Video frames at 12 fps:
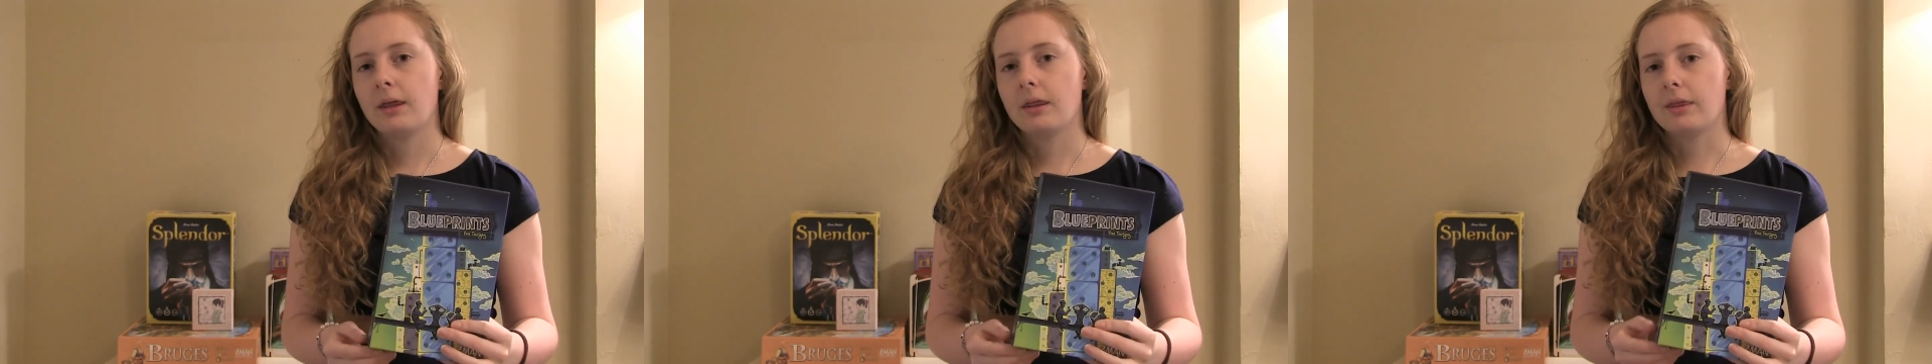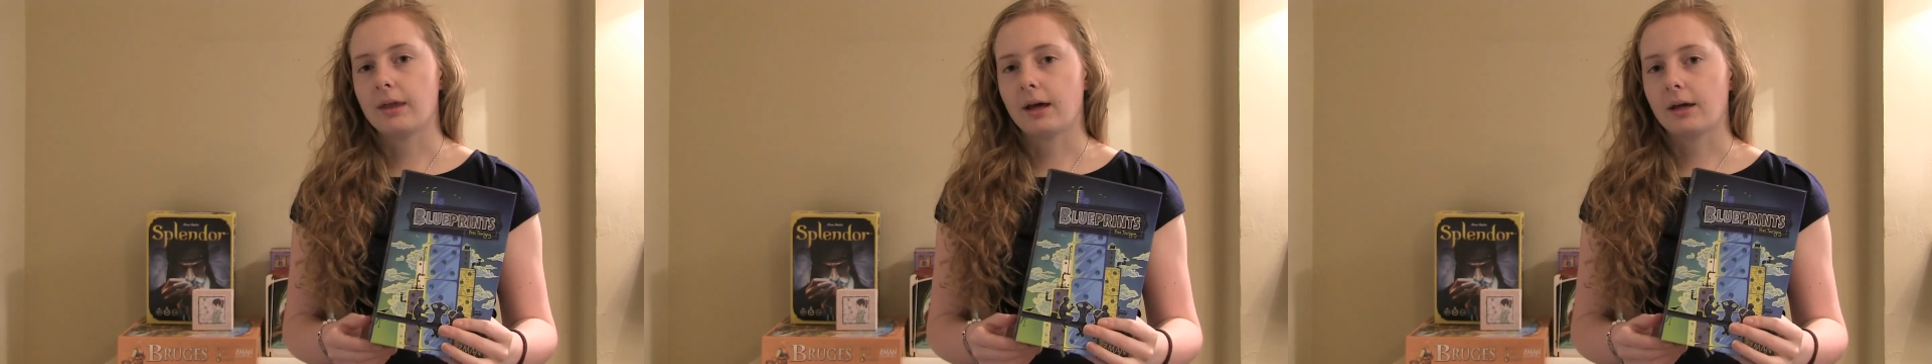
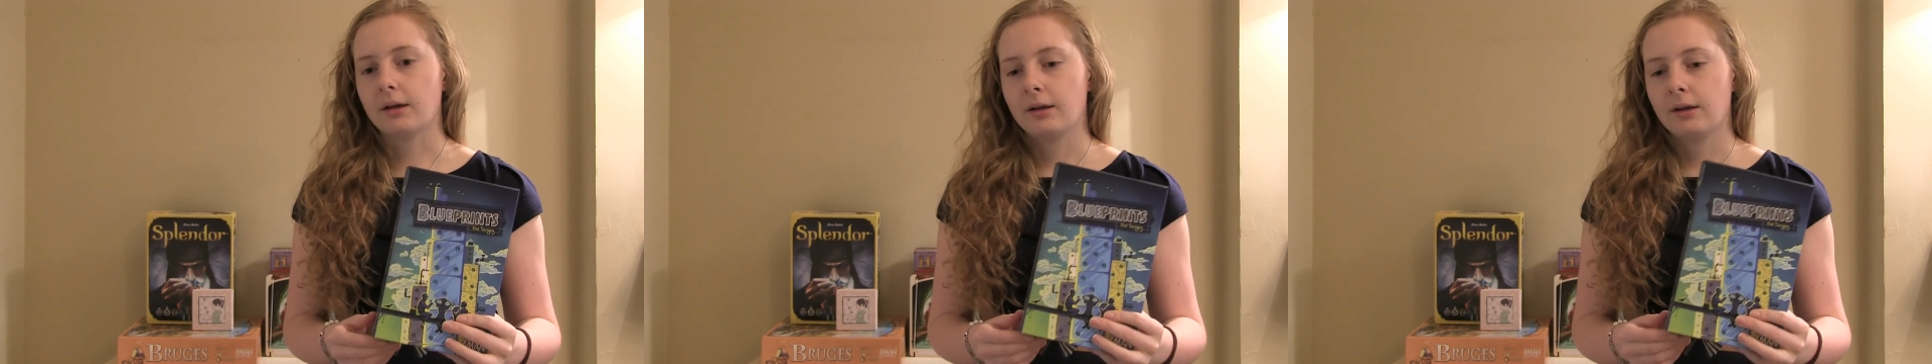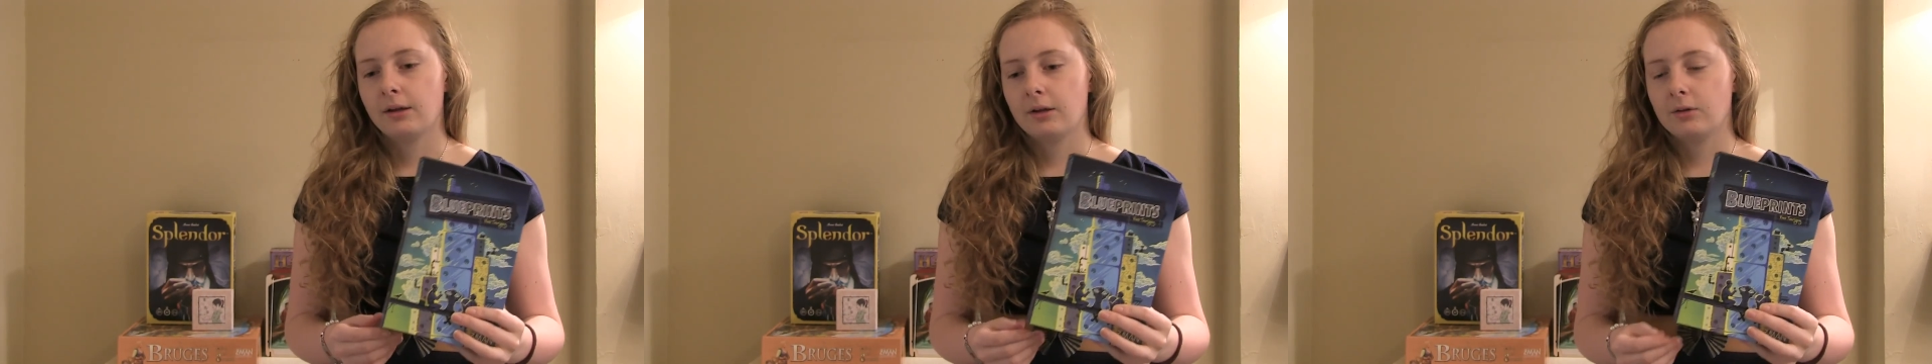that
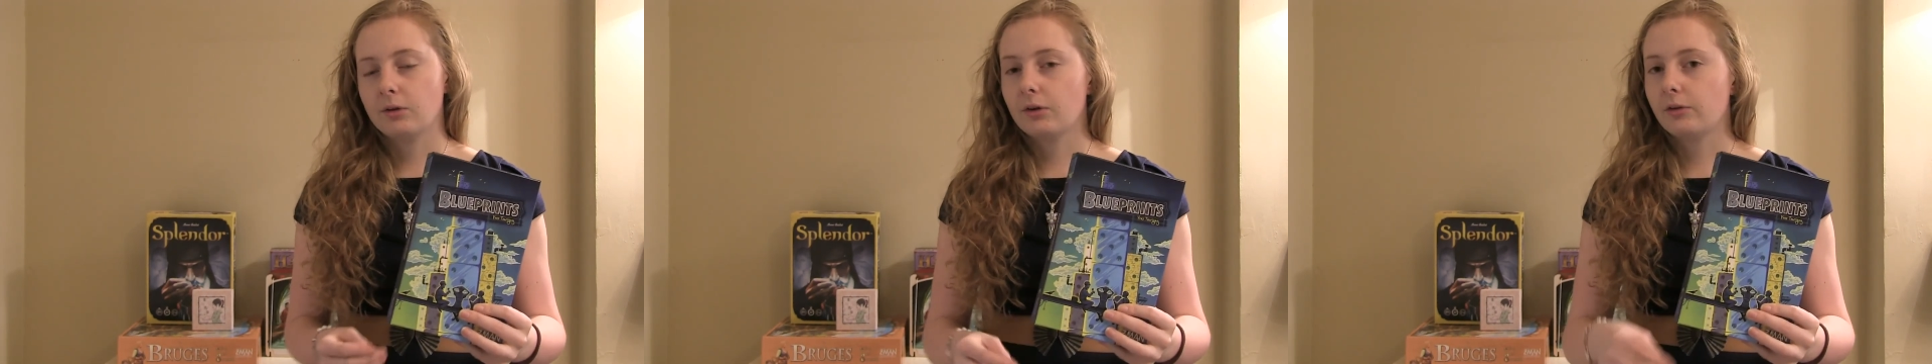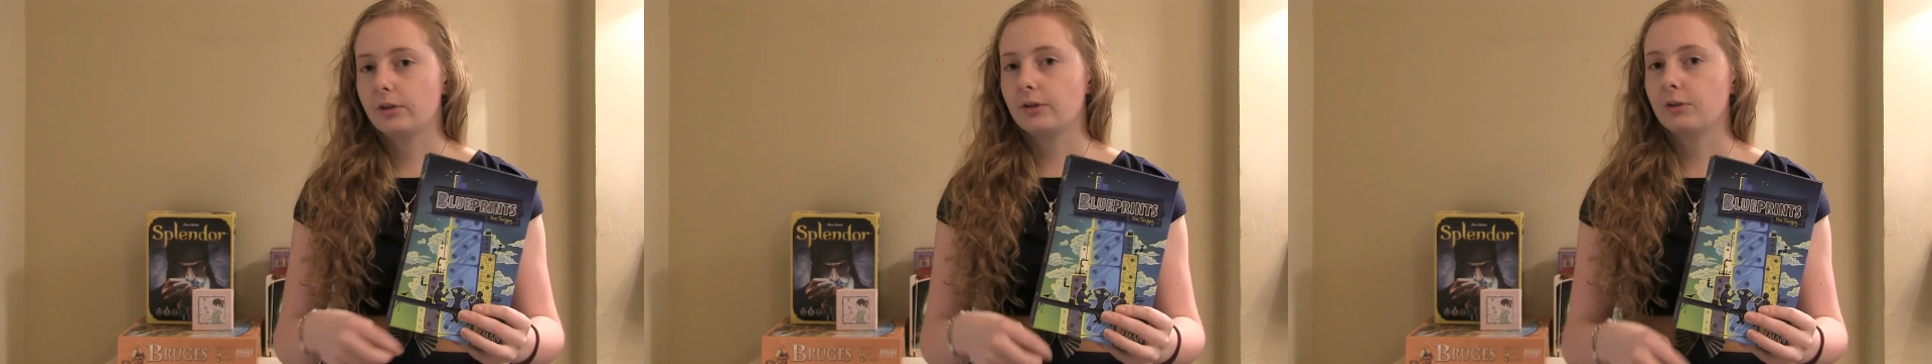not
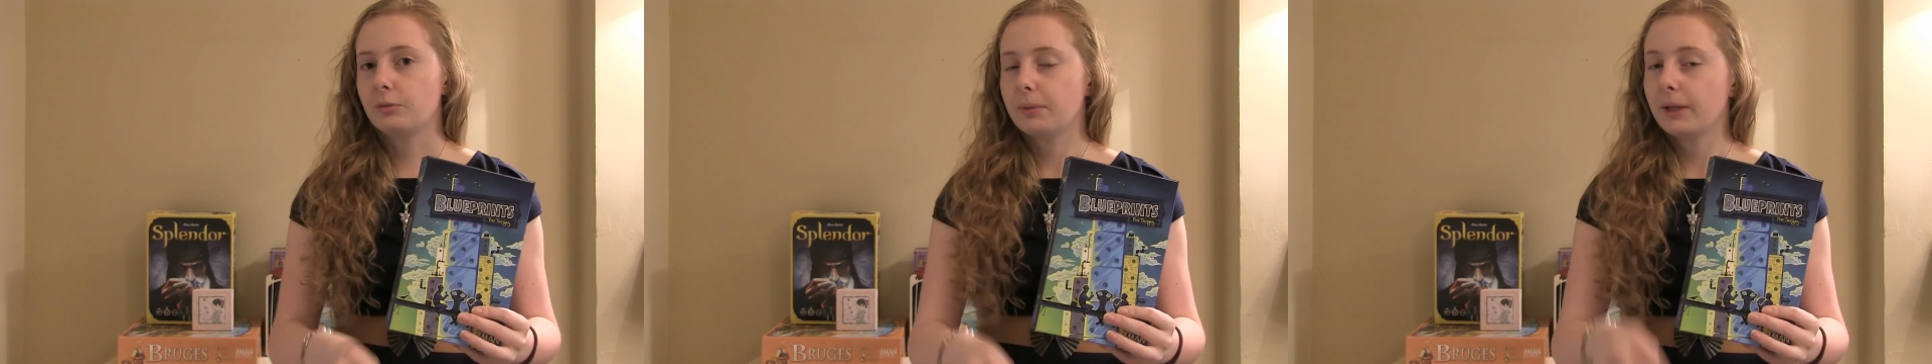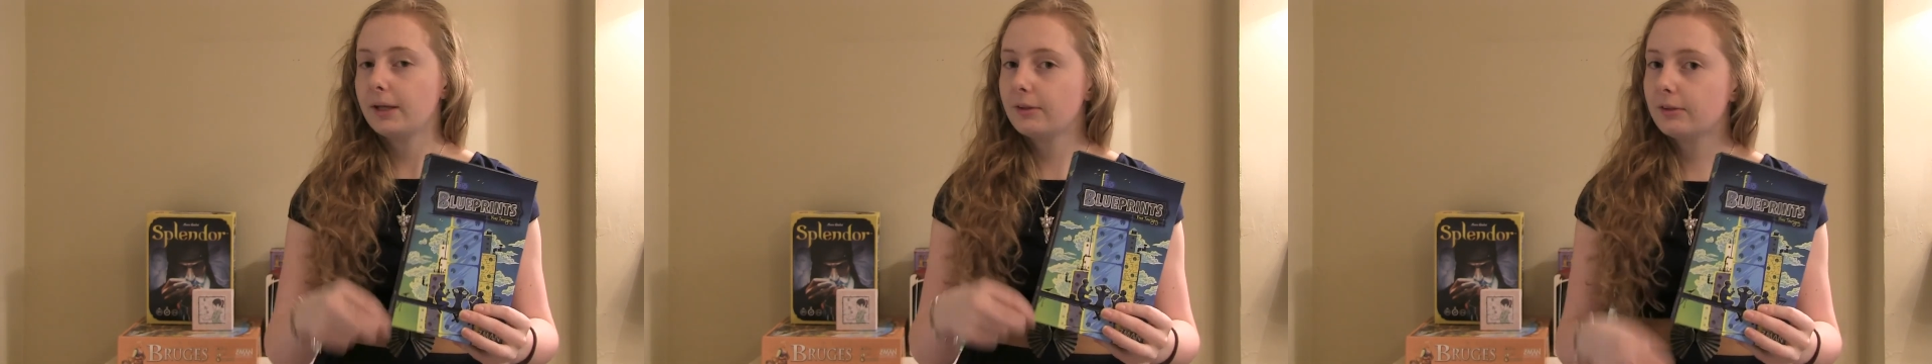only do you
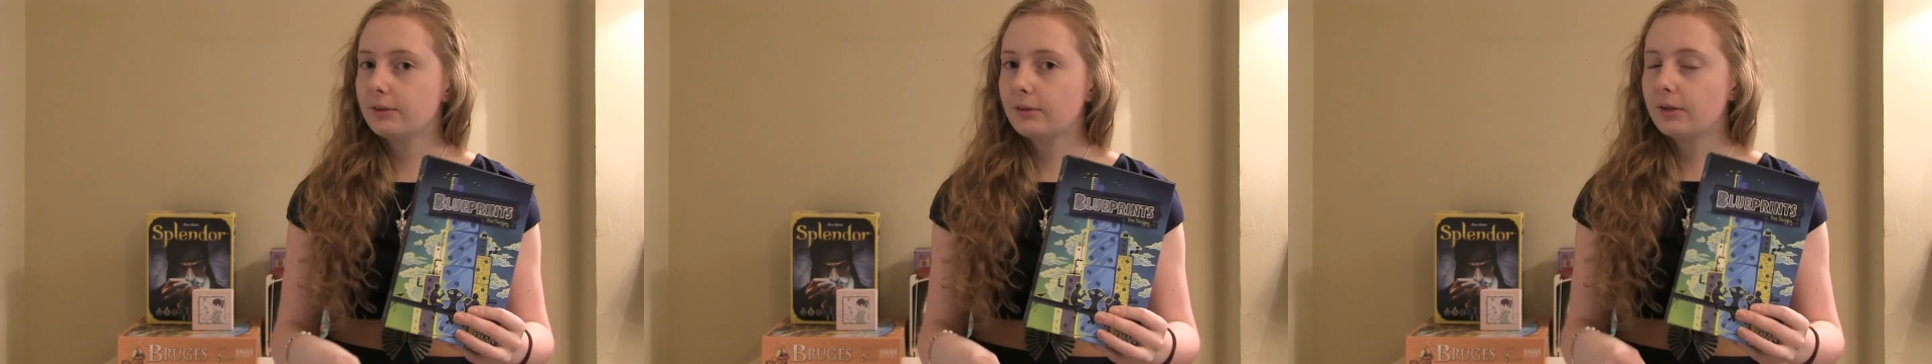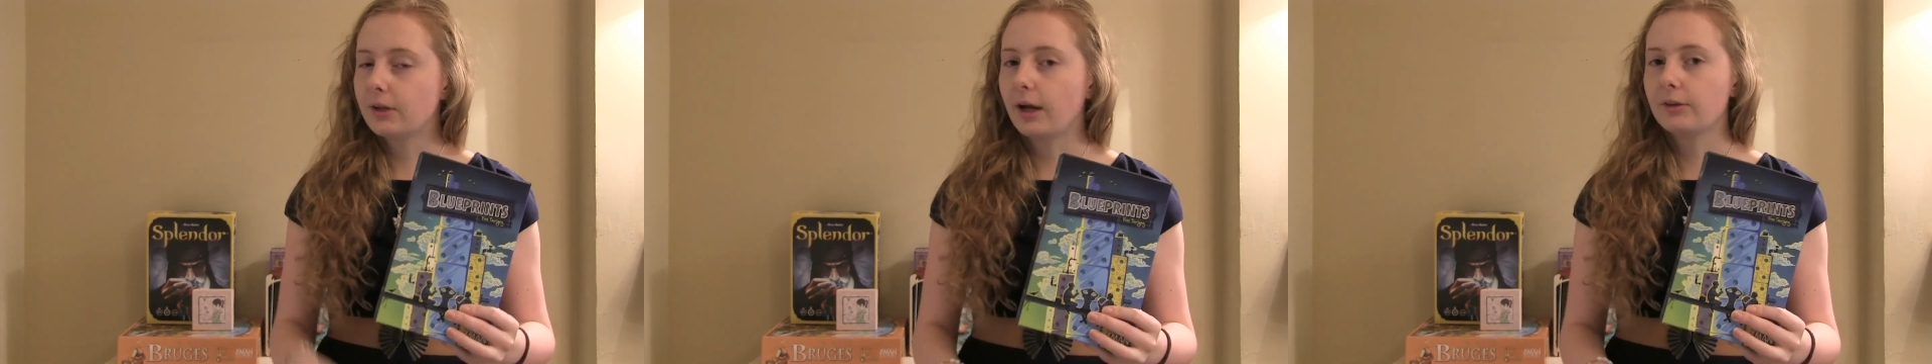place
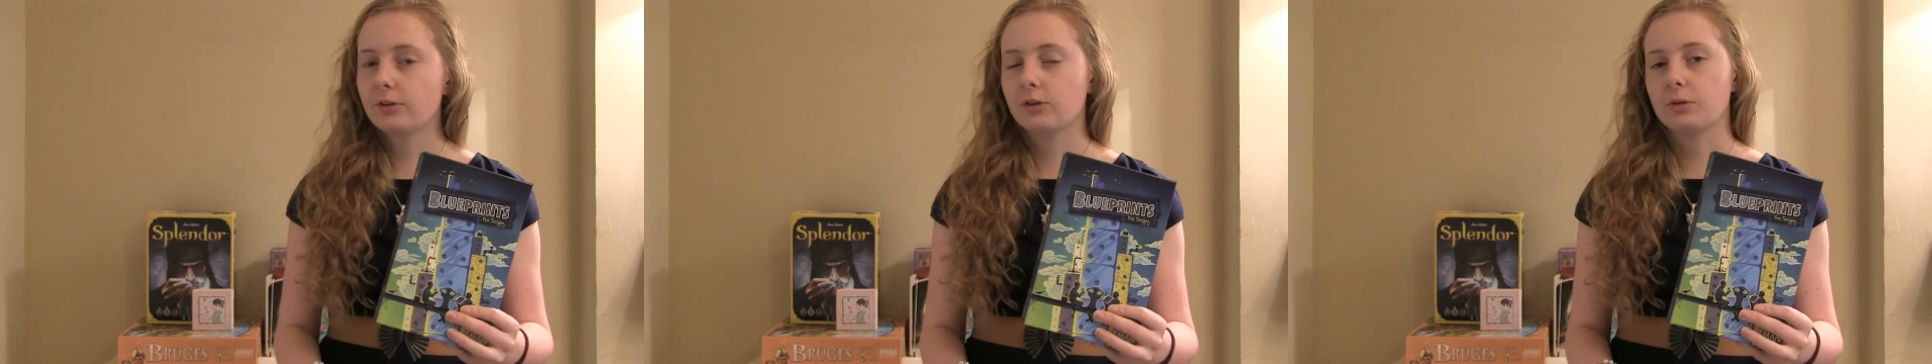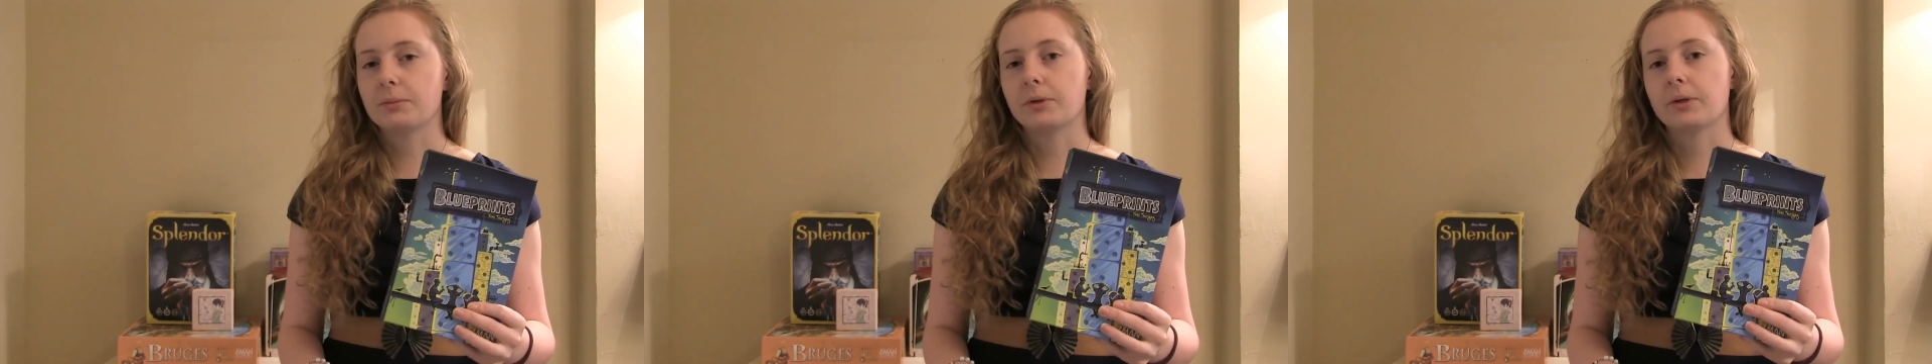a dice on
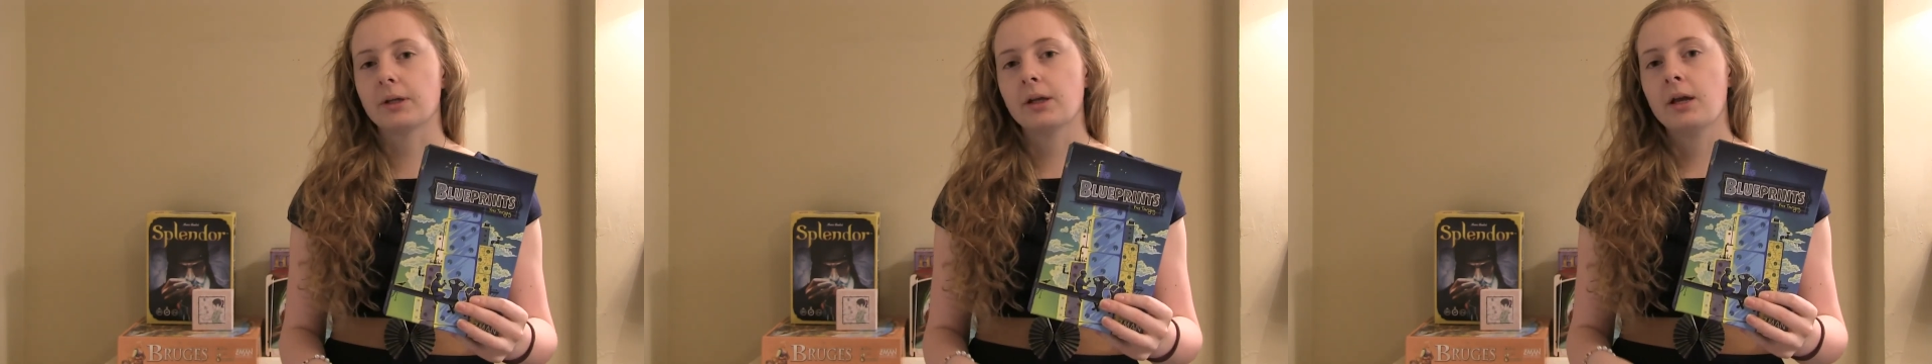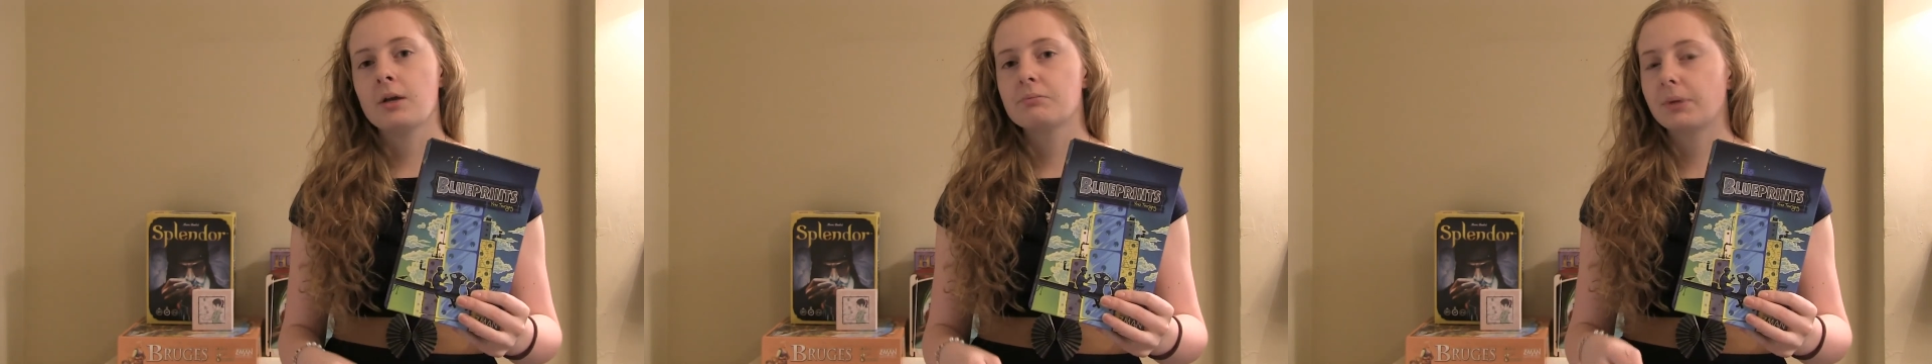your building,